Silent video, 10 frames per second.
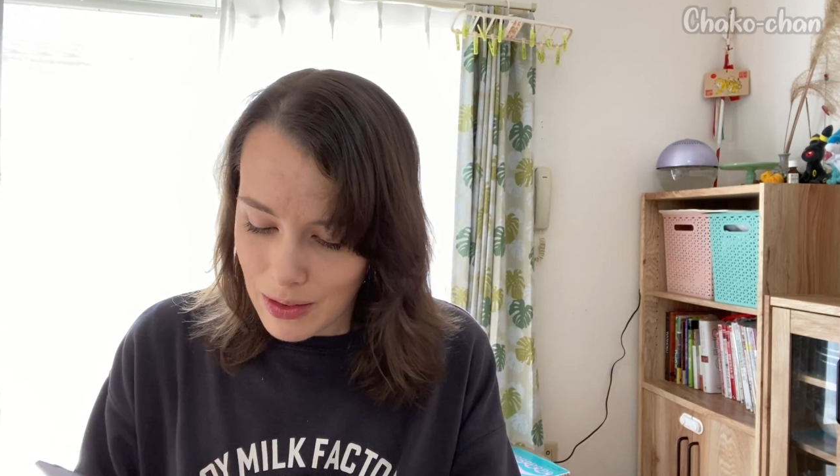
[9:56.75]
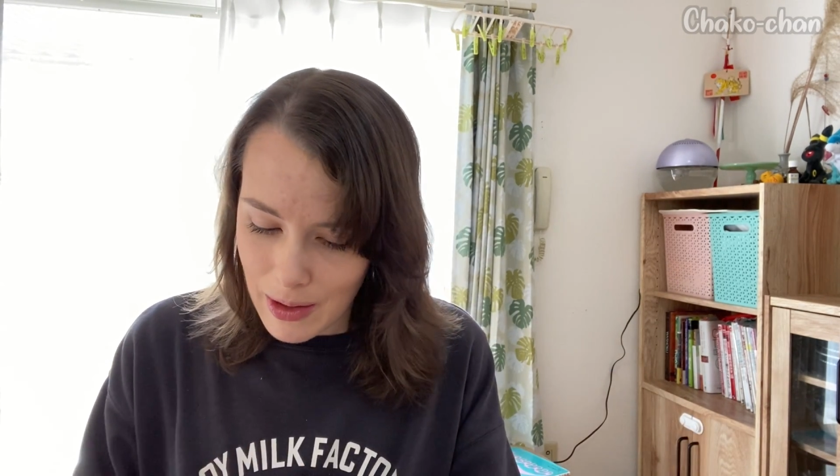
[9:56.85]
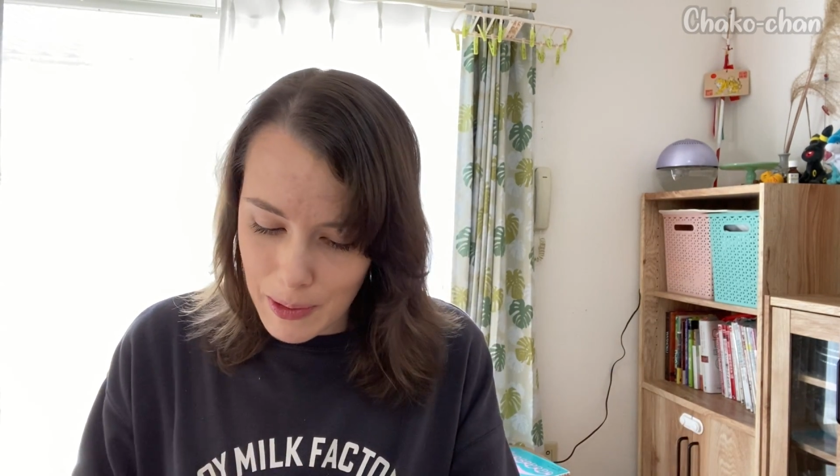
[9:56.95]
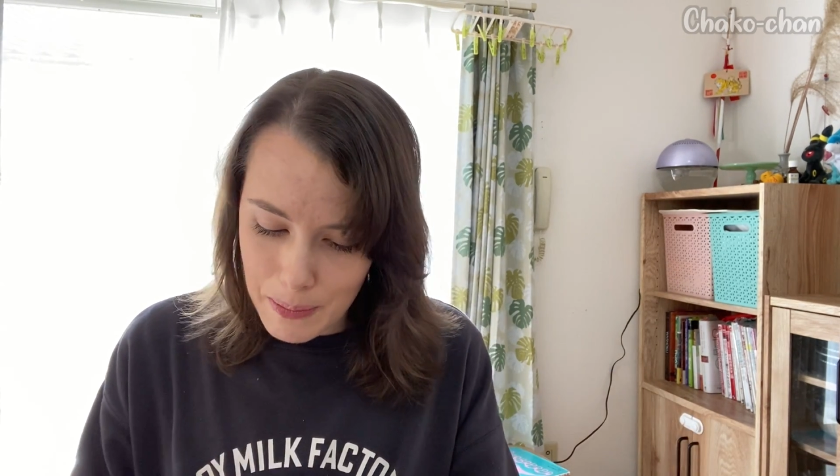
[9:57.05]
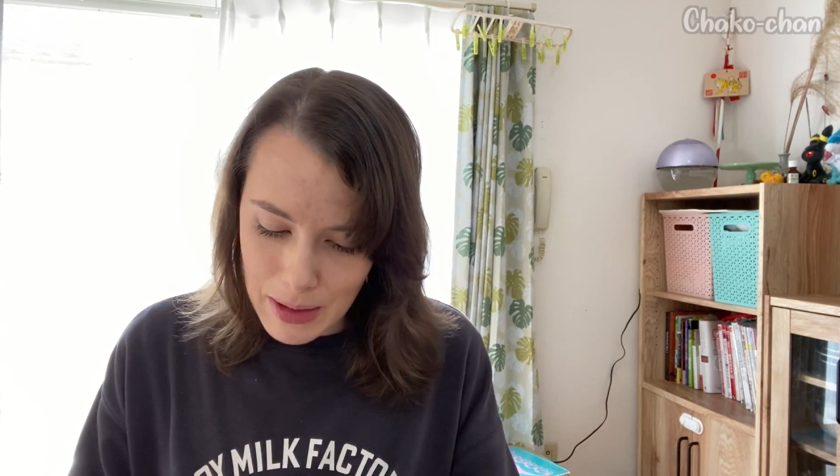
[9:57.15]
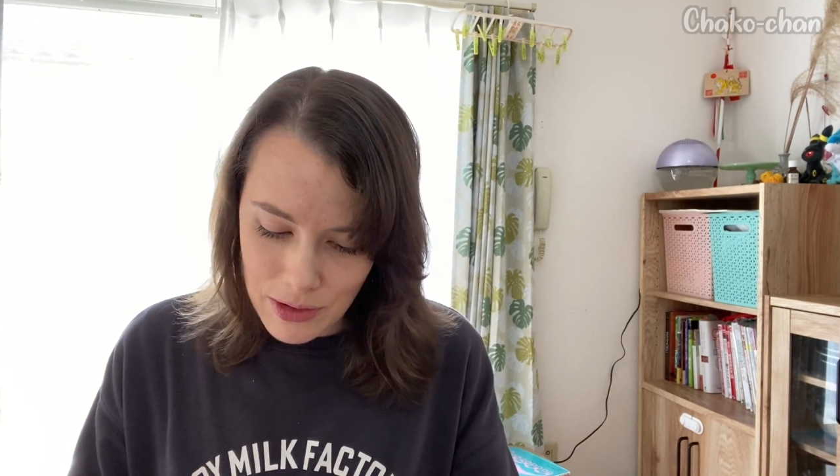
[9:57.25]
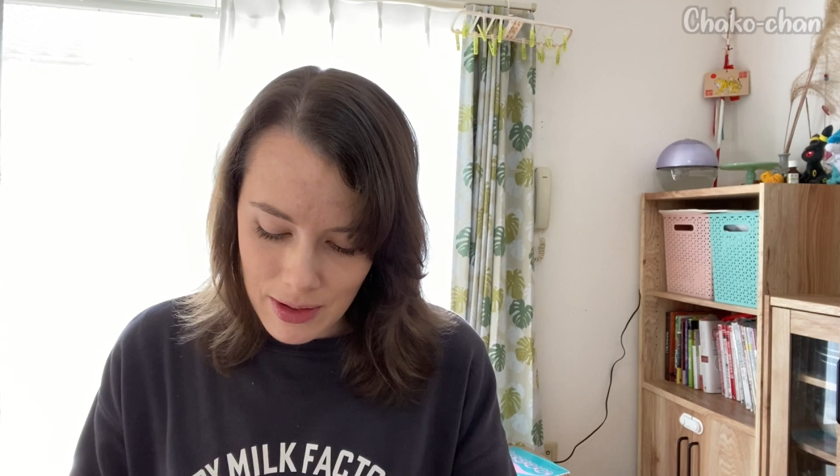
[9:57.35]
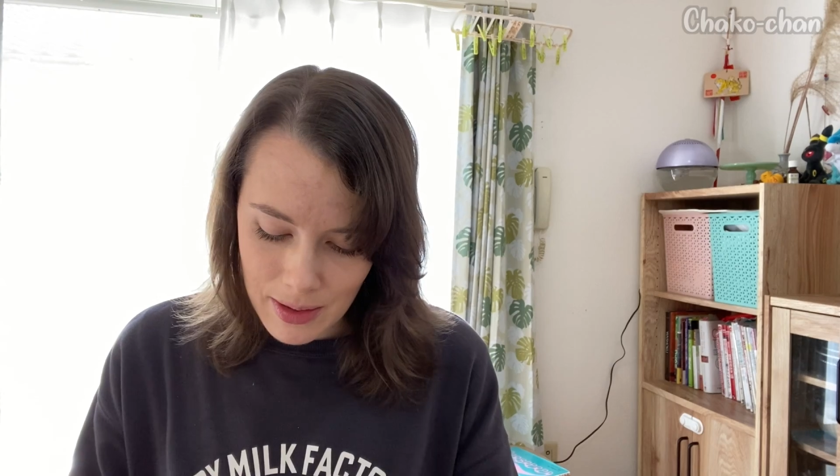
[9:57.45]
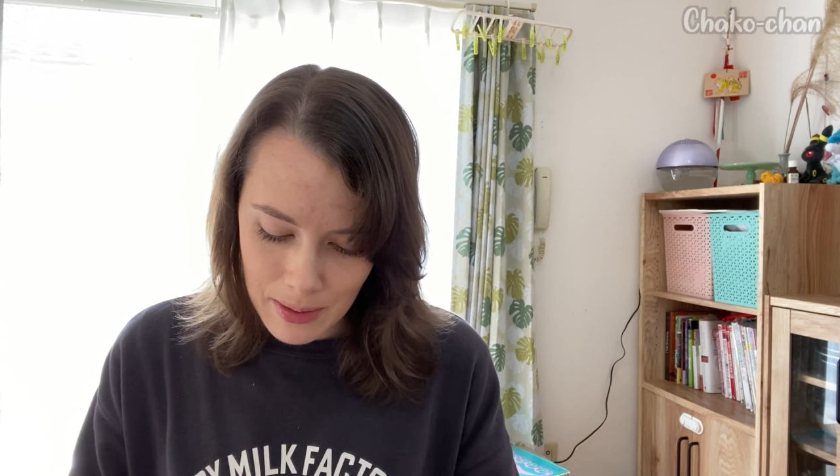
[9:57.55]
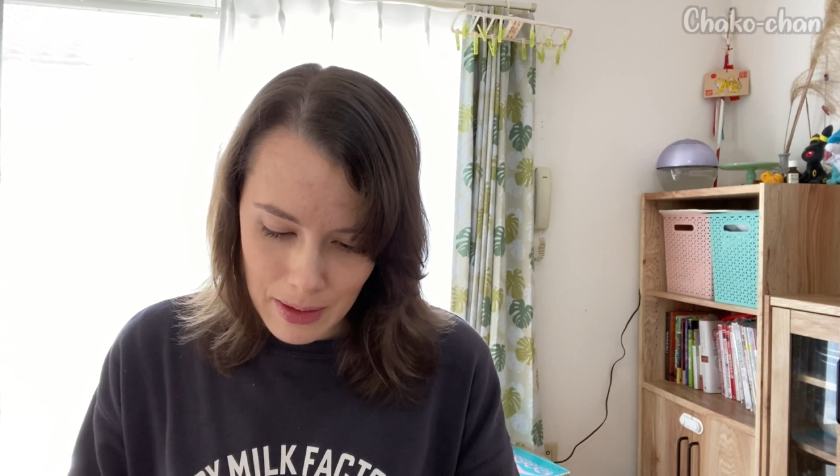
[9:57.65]
this much
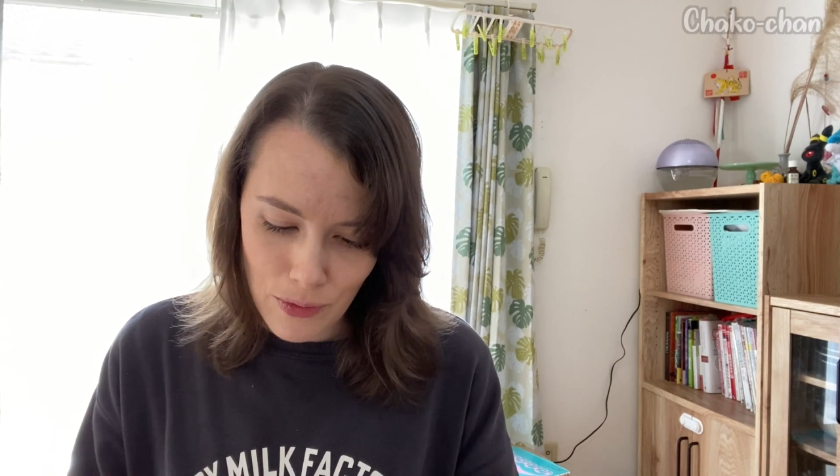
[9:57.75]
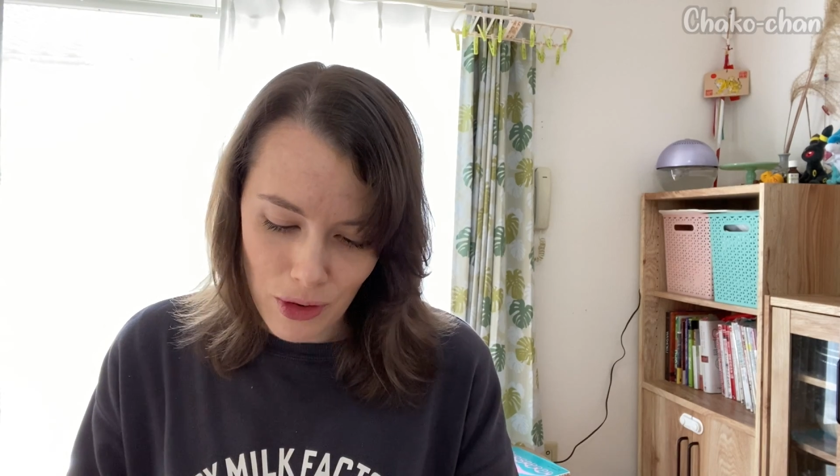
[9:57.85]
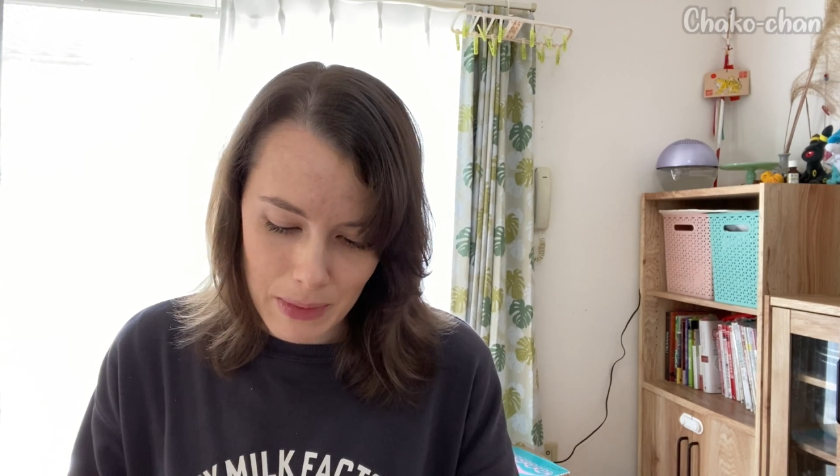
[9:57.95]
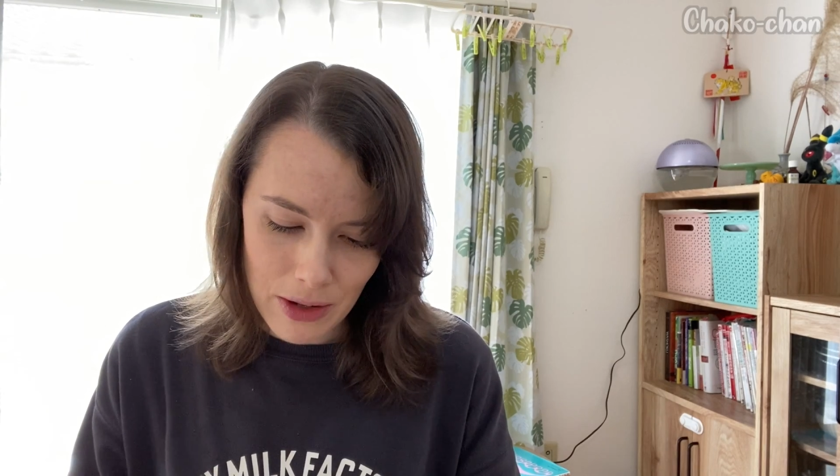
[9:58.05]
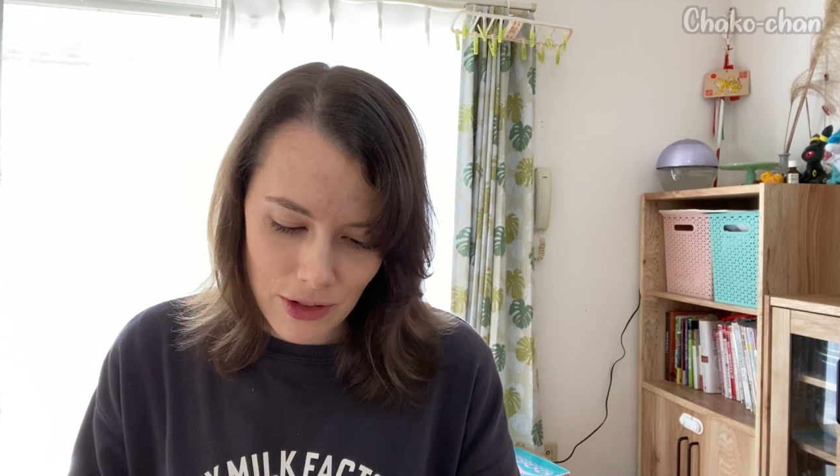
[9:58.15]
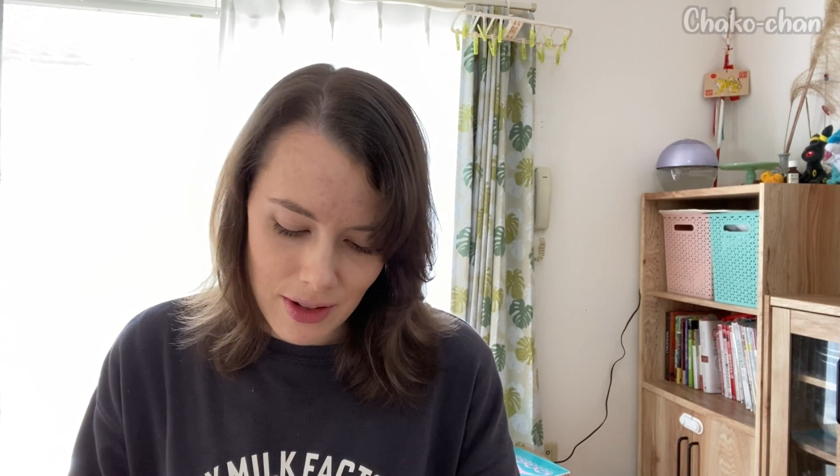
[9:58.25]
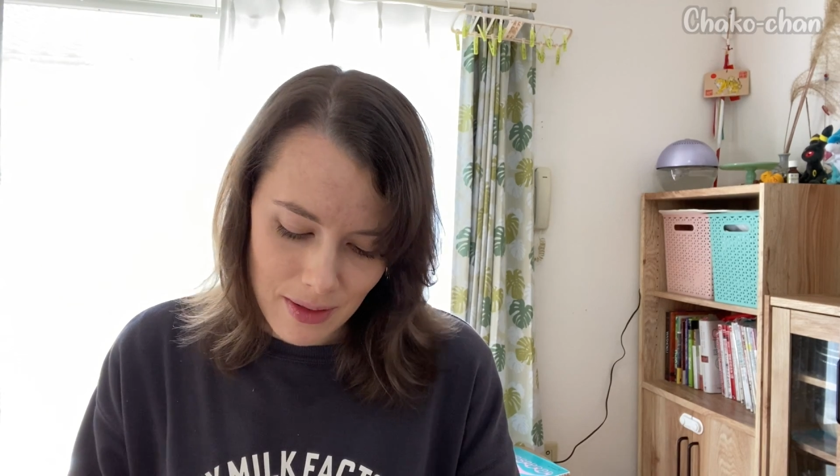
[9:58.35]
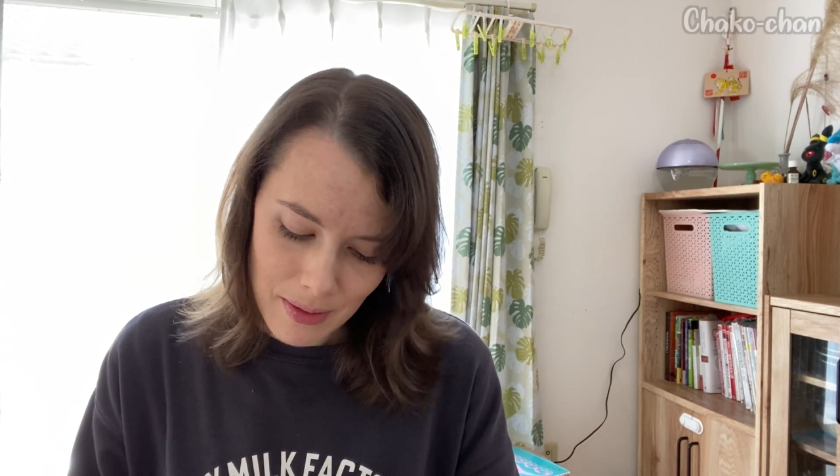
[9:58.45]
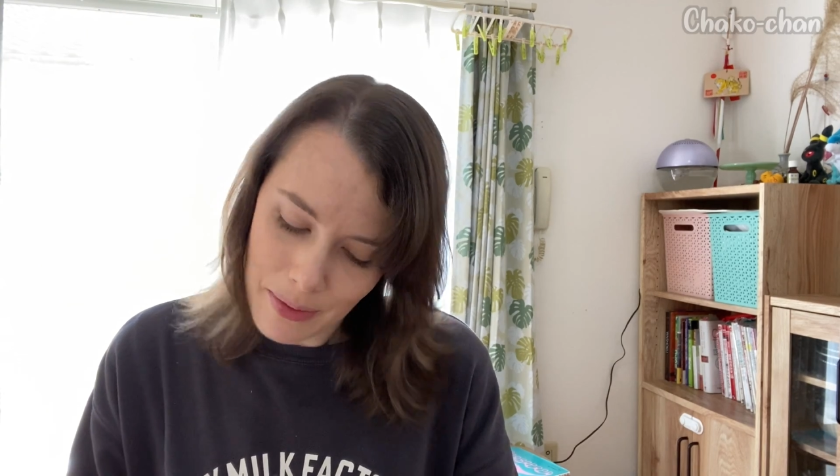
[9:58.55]
information.